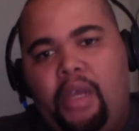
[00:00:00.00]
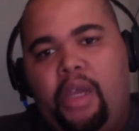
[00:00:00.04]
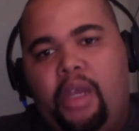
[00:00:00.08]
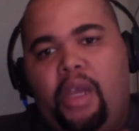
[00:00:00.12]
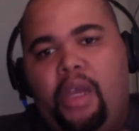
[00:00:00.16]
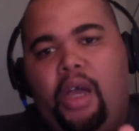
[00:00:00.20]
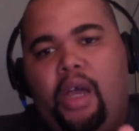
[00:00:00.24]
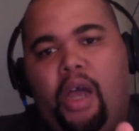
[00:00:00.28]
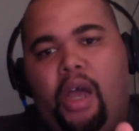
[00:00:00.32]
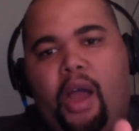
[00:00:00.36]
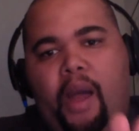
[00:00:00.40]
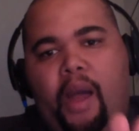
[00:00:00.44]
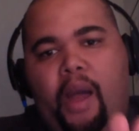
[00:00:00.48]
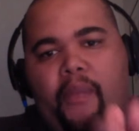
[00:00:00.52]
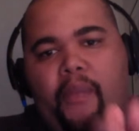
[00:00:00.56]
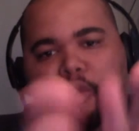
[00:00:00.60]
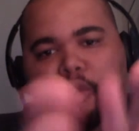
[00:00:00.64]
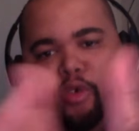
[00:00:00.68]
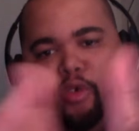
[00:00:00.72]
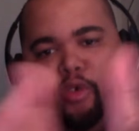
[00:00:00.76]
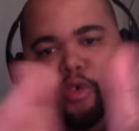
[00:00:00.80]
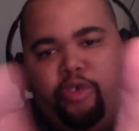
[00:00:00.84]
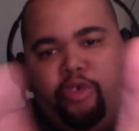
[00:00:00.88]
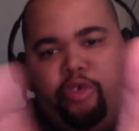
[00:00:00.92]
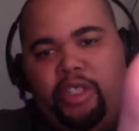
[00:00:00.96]

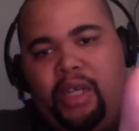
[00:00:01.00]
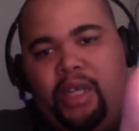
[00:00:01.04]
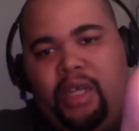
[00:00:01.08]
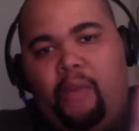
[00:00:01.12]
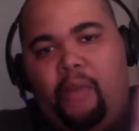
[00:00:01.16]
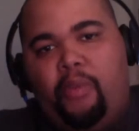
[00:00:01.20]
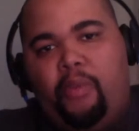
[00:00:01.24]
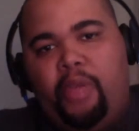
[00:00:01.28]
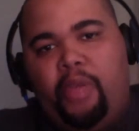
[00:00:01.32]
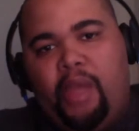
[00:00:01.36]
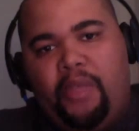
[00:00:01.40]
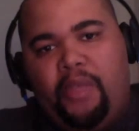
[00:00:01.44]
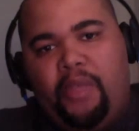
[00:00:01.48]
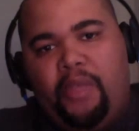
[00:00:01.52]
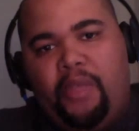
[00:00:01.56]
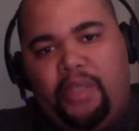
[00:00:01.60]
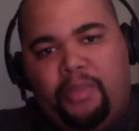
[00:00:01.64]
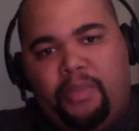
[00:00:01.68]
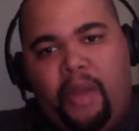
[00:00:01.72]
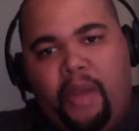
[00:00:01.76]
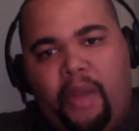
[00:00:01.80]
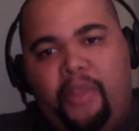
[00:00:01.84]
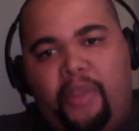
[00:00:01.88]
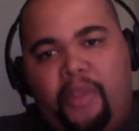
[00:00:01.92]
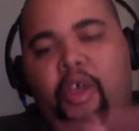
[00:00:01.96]
EarnChristian.com will be up this
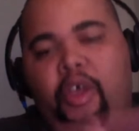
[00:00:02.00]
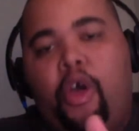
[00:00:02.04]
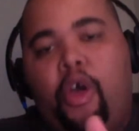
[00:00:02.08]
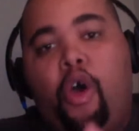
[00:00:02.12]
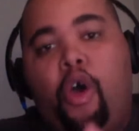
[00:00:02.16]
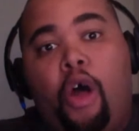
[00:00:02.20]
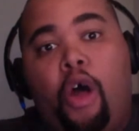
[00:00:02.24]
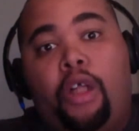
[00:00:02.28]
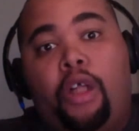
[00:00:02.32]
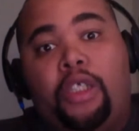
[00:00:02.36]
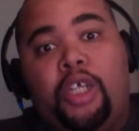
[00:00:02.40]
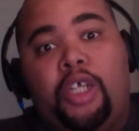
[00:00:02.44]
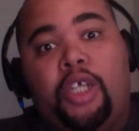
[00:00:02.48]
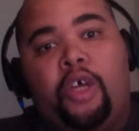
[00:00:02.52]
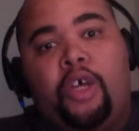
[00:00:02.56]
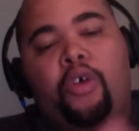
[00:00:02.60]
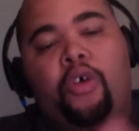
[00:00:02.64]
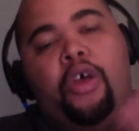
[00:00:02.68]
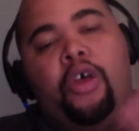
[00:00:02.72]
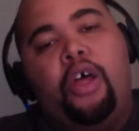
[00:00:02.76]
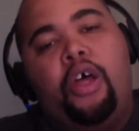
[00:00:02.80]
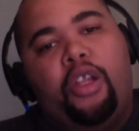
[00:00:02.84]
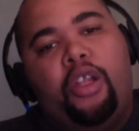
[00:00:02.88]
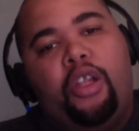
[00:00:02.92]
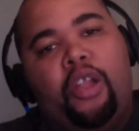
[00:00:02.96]
month. Also,
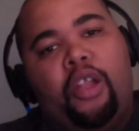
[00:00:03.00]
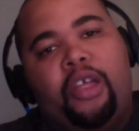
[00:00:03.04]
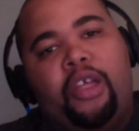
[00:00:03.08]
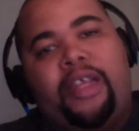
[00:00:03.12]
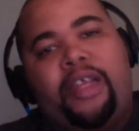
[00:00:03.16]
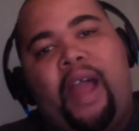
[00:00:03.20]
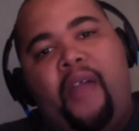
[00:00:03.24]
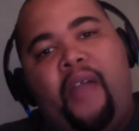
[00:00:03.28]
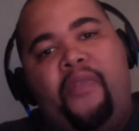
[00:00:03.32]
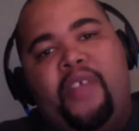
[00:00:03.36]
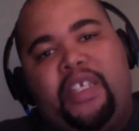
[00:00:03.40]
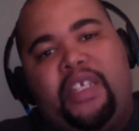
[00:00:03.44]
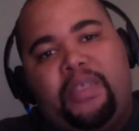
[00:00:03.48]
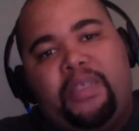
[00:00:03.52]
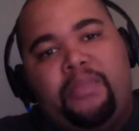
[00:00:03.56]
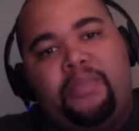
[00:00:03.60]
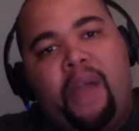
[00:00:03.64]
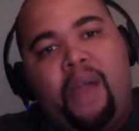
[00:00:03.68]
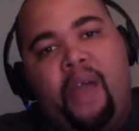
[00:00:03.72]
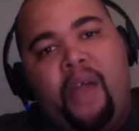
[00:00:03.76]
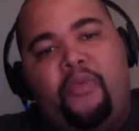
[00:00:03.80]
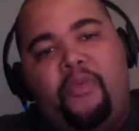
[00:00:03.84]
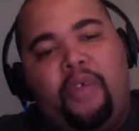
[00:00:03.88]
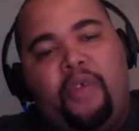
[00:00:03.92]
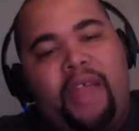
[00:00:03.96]
look out this
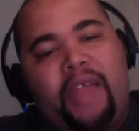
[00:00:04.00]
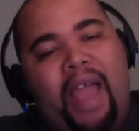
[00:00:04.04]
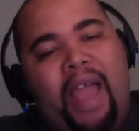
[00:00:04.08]
month. We're going to have